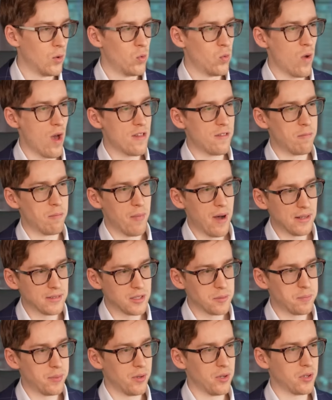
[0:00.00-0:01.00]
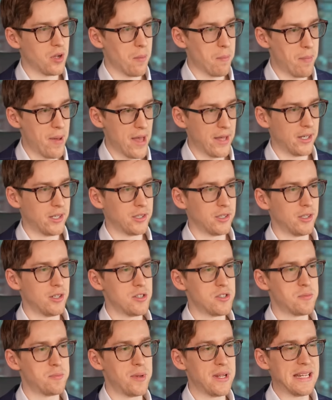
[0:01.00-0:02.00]
with multiple
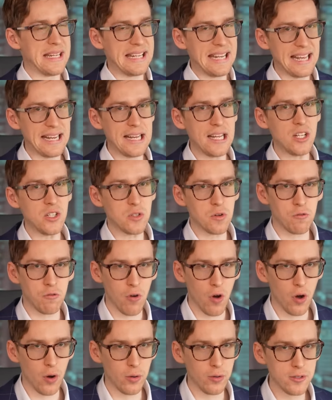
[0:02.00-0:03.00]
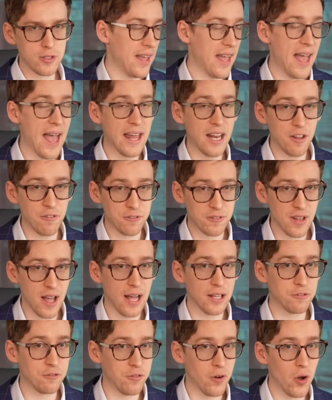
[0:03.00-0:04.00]
competitors beginning to fold, and if
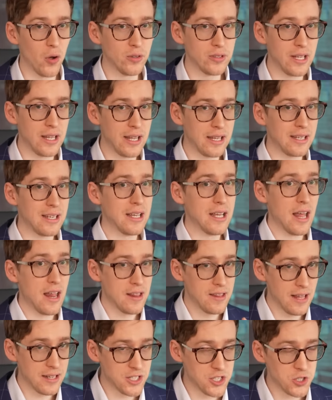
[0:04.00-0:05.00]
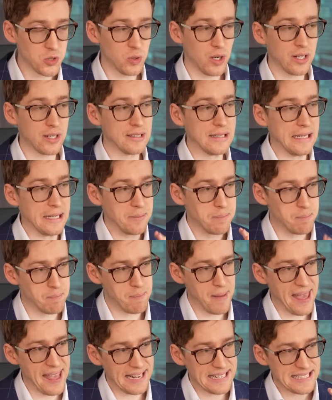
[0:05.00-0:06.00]
not folding, then struggling
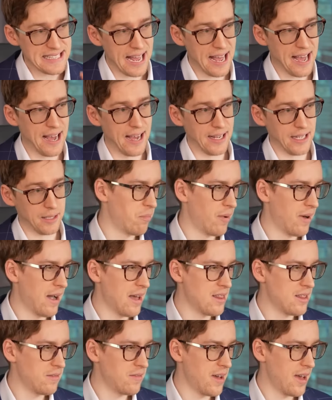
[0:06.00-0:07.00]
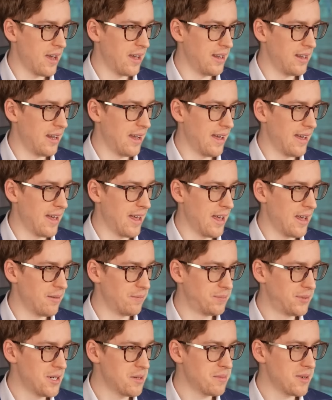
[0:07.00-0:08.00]
big time. By the way,
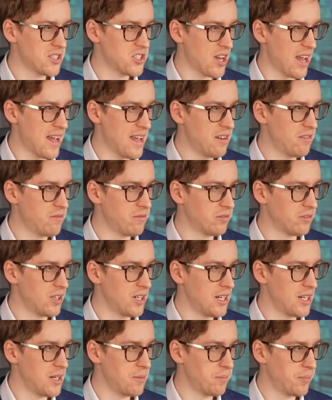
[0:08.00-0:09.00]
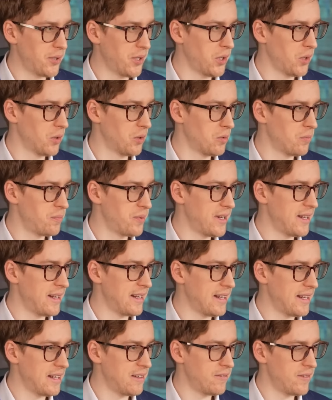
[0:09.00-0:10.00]
pretty much every pure
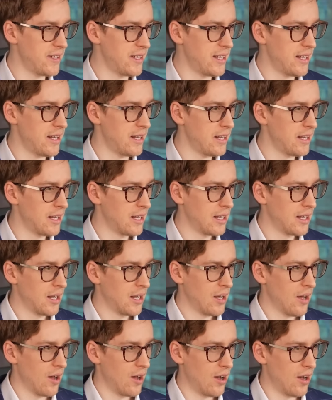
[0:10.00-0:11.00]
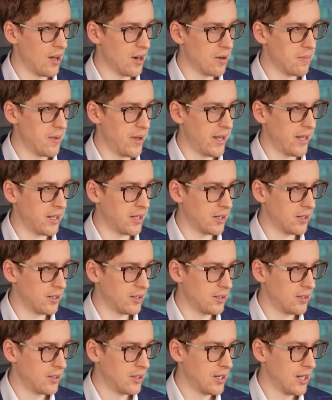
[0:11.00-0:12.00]
BEV
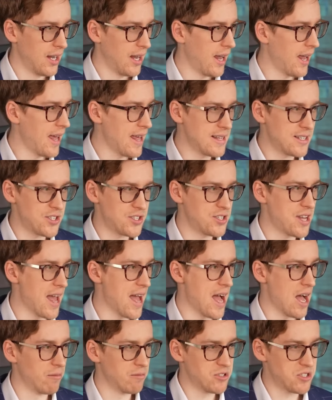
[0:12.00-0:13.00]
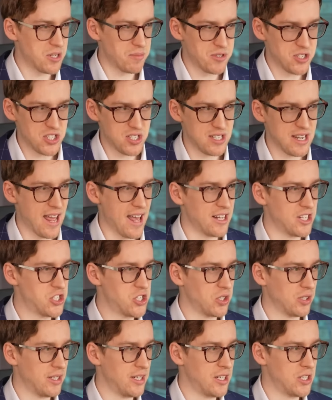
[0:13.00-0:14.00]
automaker is down
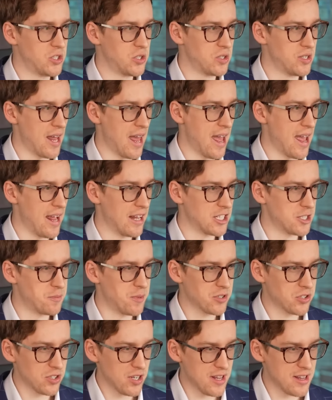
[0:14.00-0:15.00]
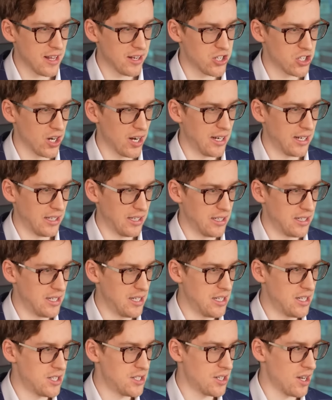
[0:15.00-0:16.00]
substantially today, especially the
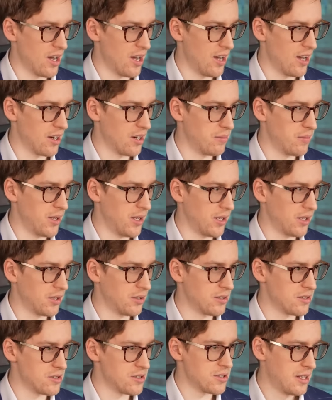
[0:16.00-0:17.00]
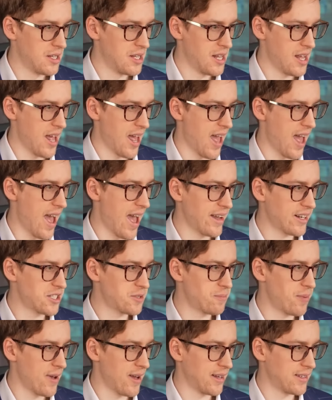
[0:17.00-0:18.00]
Chinese automakers.
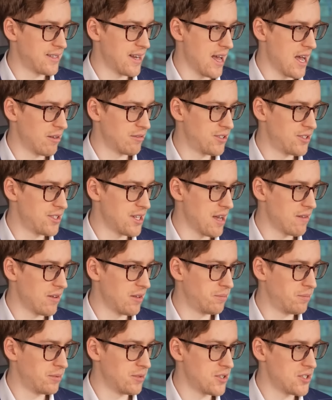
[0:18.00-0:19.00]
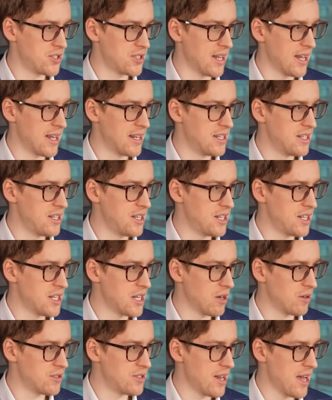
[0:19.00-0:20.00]
Xpeng down 7%,
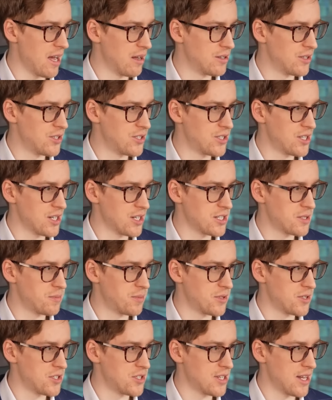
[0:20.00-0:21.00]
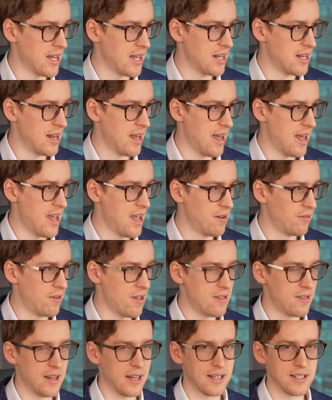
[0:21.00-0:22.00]
NIO down 6%,
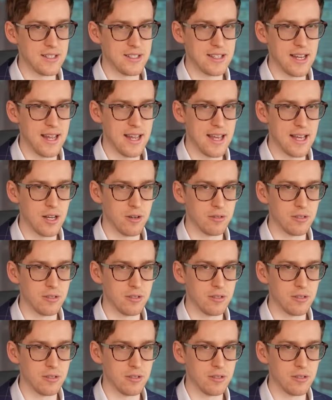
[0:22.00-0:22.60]
everything's down